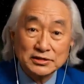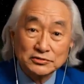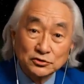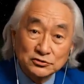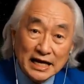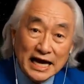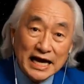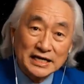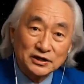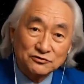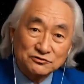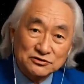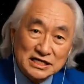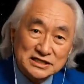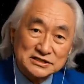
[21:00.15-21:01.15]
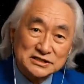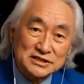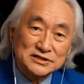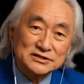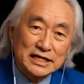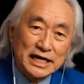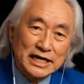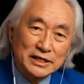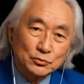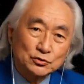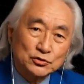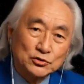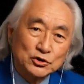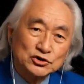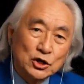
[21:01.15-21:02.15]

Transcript: at which point we'll be able to study the